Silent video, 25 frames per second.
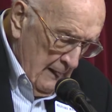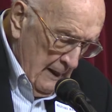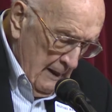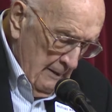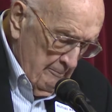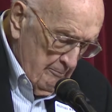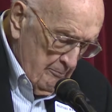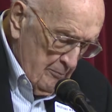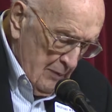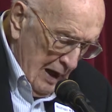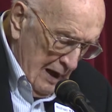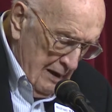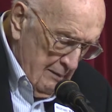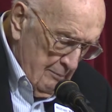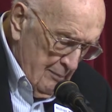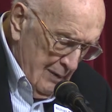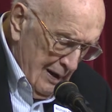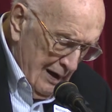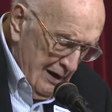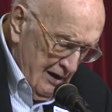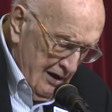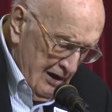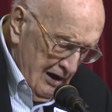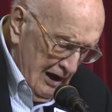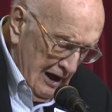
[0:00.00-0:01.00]
my
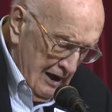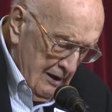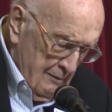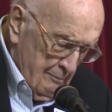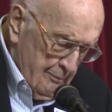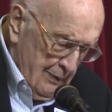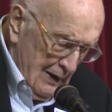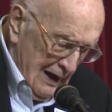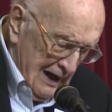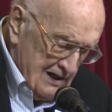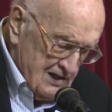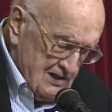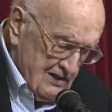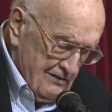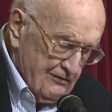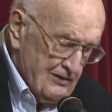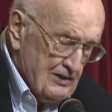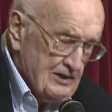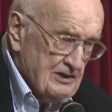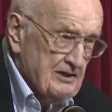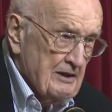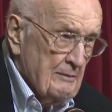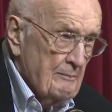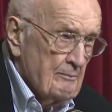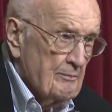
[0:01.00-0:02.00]
Mennonite
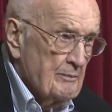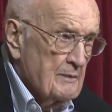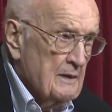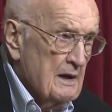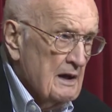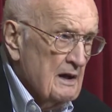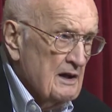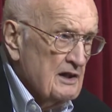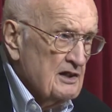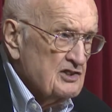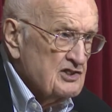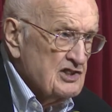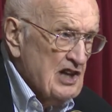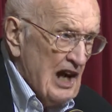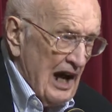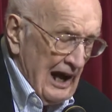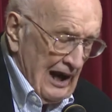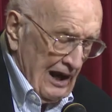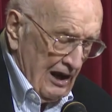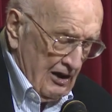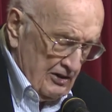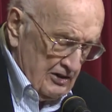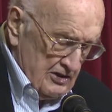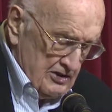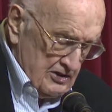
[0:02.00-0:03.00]
pacifism
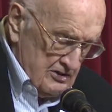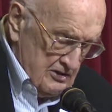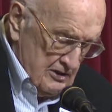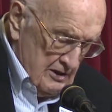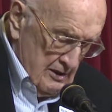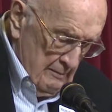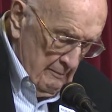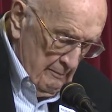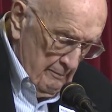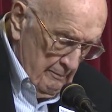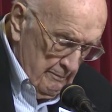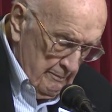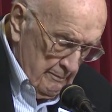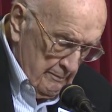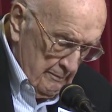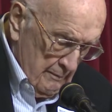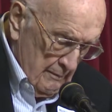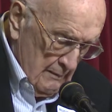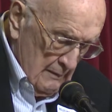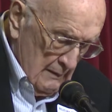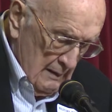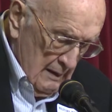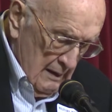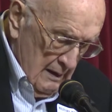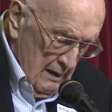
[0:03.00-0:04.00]
challenged.
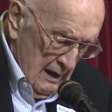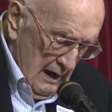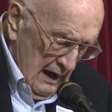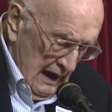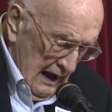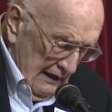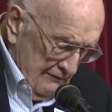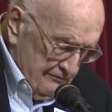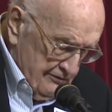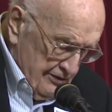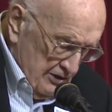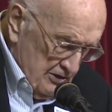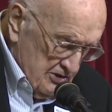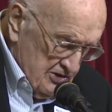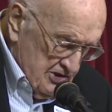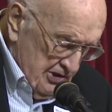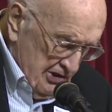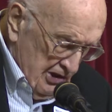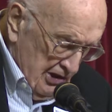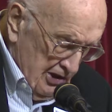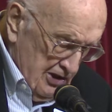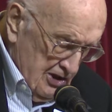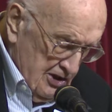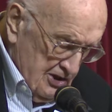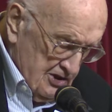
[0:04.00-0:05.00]
After
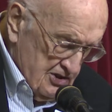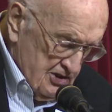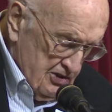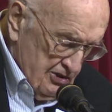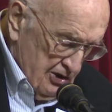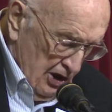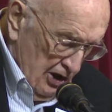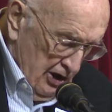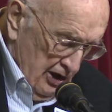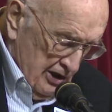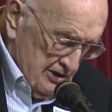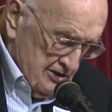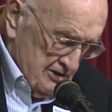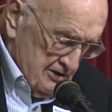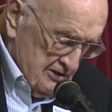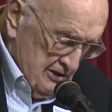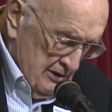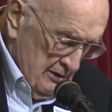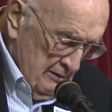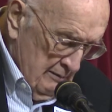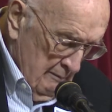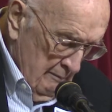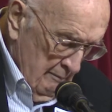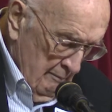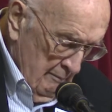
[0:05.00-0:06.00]
serious thoughts,
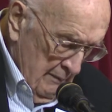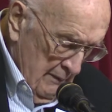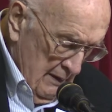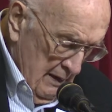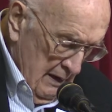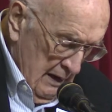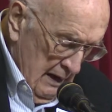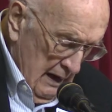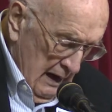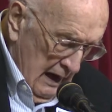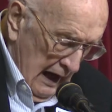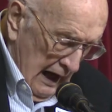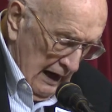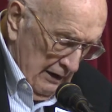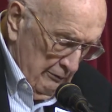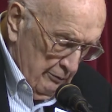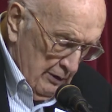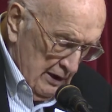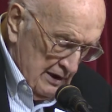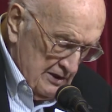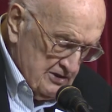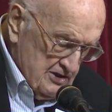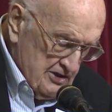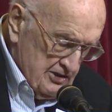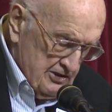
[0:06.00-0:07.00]
I
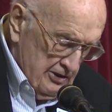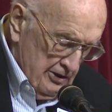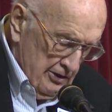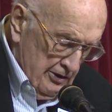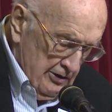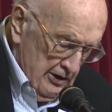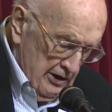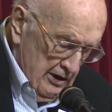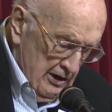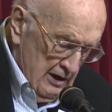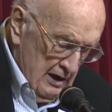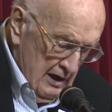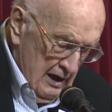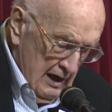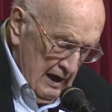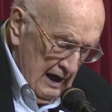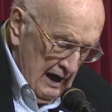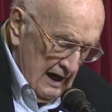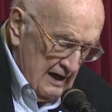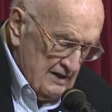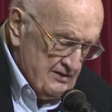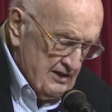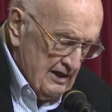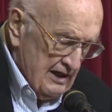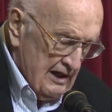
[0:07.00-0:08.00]
registered as
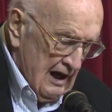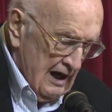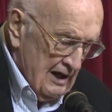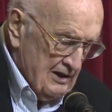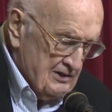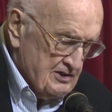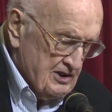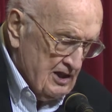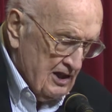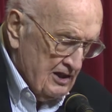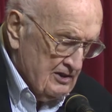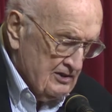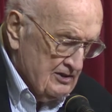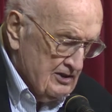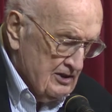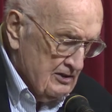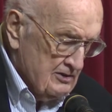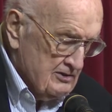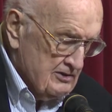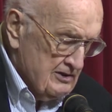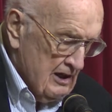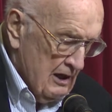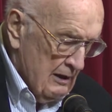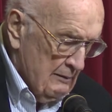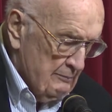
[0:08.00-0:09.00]
a conscientious
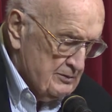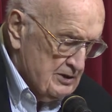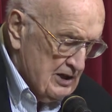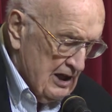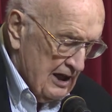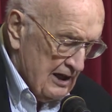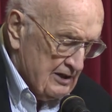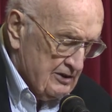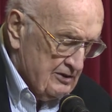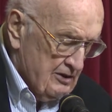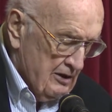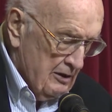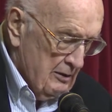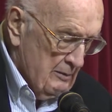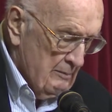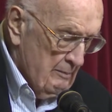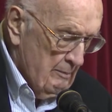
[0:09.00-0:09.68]
objector.